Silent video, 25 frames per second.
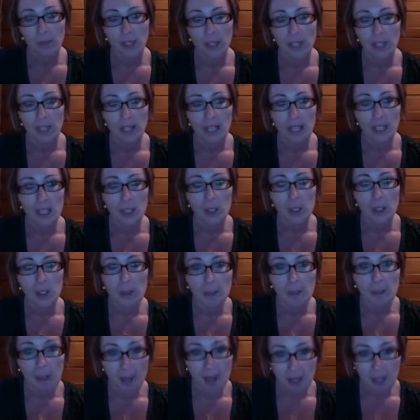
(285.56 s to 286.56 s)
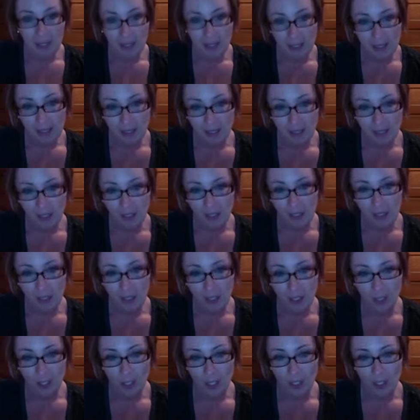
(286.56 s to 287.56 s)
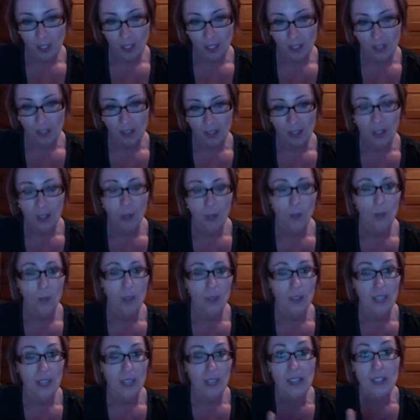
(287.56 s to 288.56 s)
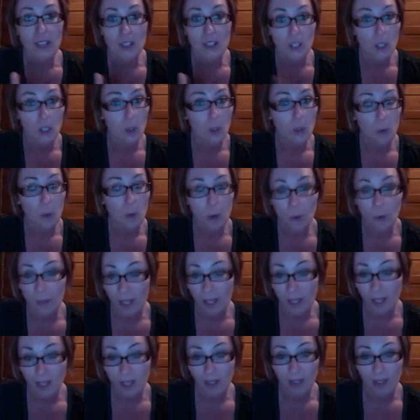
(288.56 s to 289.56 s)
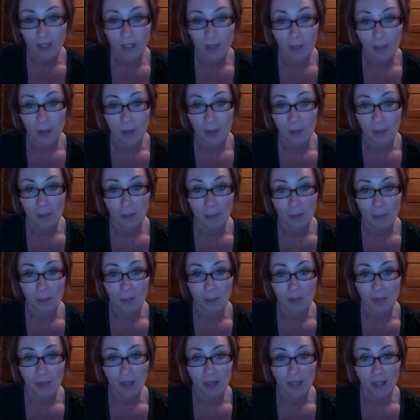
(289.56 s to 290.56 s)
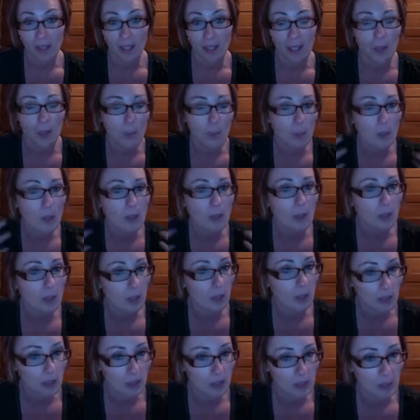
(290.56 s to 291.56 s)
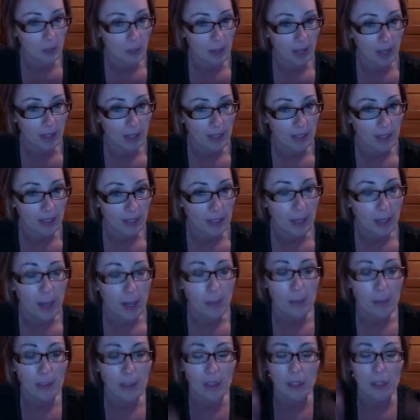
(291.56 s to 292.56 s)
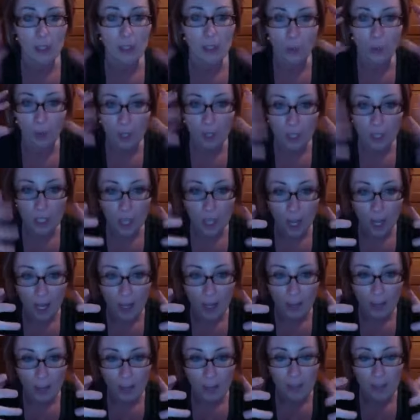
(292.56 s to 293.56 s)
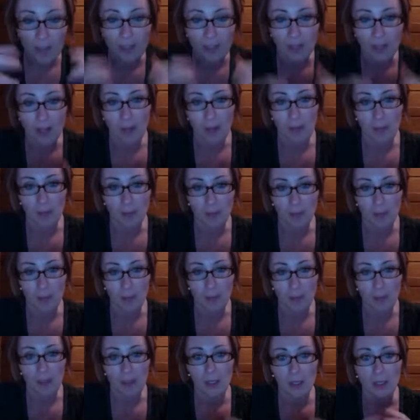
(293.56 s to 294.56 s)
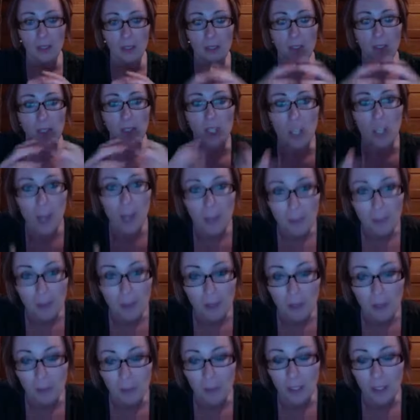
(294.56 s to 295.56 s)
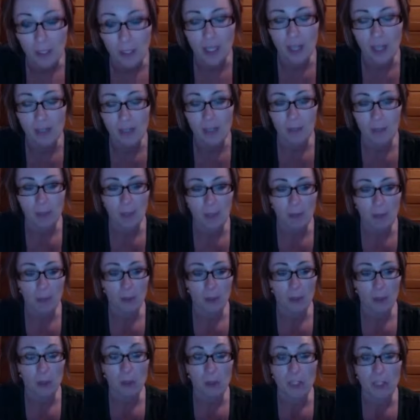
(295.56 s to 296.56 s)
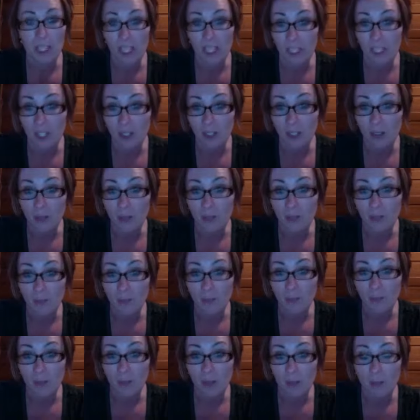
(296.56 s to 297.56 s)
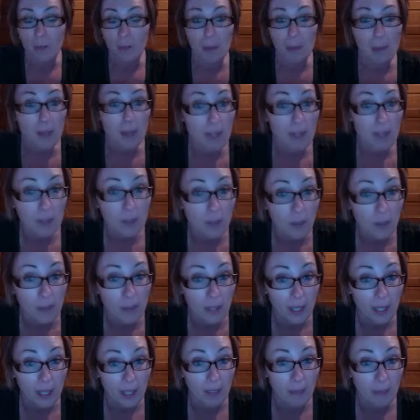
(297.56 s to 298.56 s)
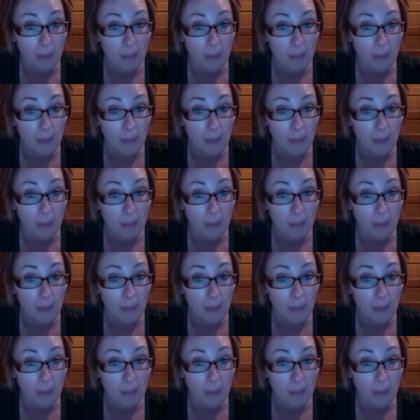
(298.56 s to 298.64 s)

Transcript: and your mindset changes where, yes, you won't care about what people think and it won't even cross your mind because your job is to help people. Your job is to reach out to people who need you. Maybe they don't know it yet.